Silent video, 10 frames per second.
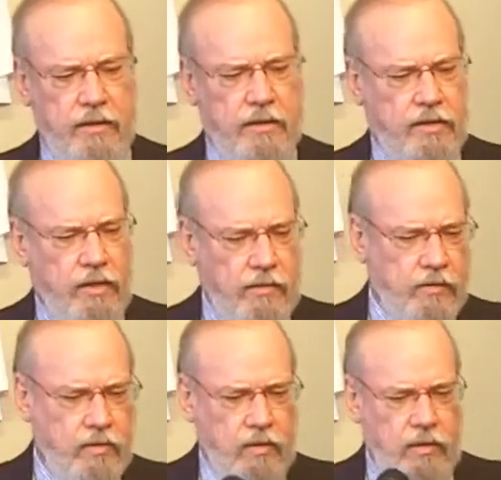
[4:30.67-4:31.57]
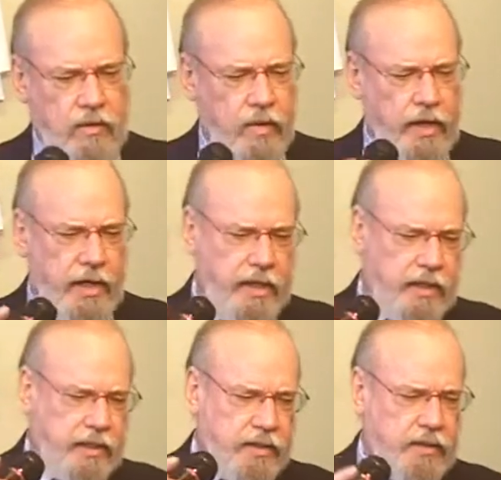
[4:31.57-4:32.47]
the stones rolled
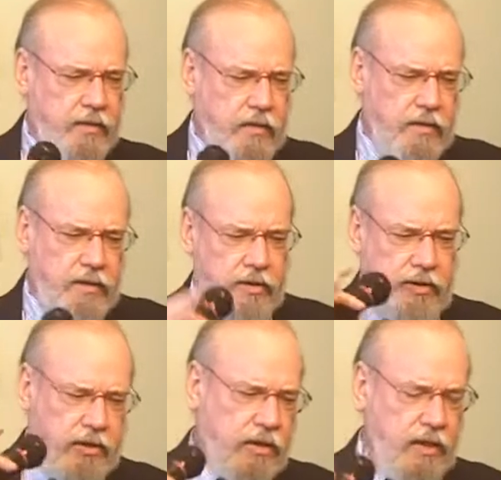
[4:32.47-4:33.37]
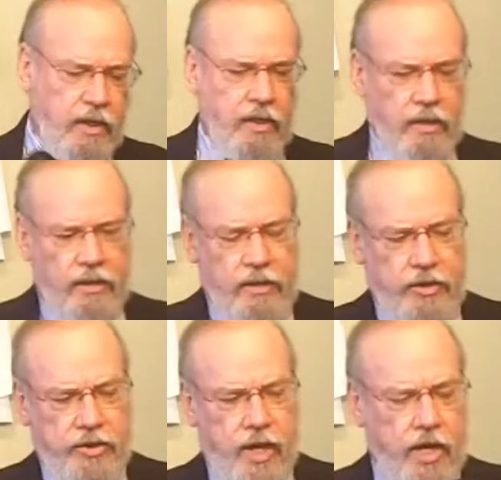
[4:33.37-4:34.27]
away, and the soldiers are
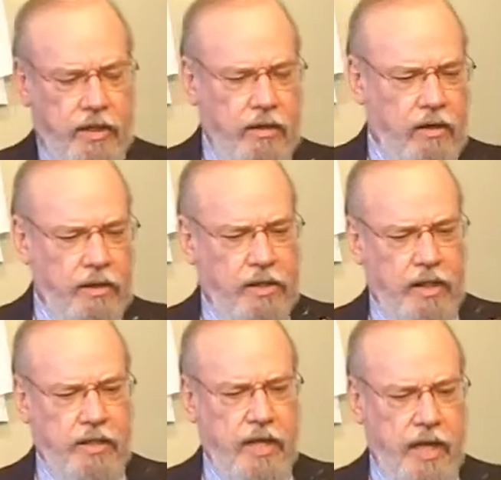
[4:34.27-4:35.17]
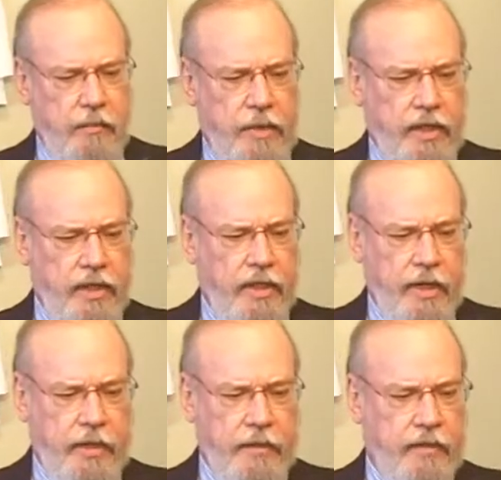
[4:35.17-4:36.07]
in shock, and all these things
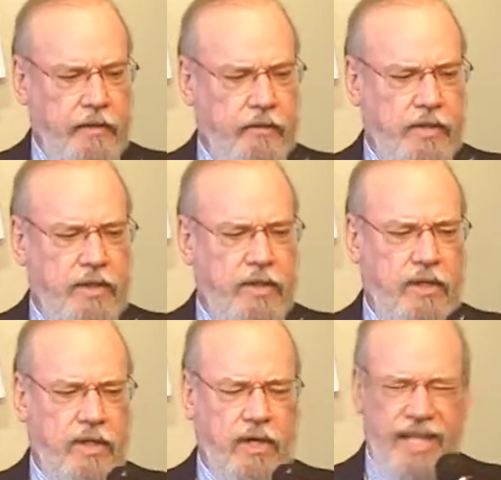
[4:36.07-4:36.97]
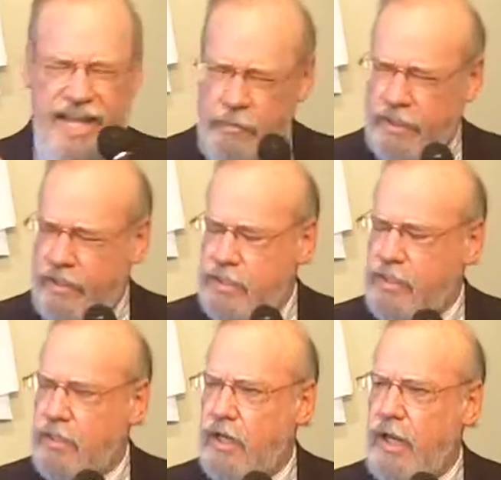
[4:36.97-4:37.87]
happening, and it was
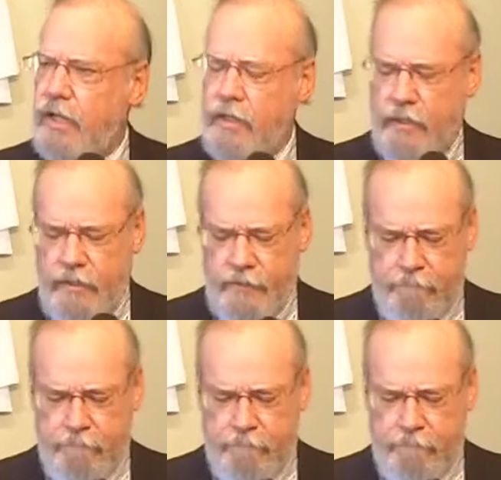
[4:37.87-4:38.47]
calamitous, and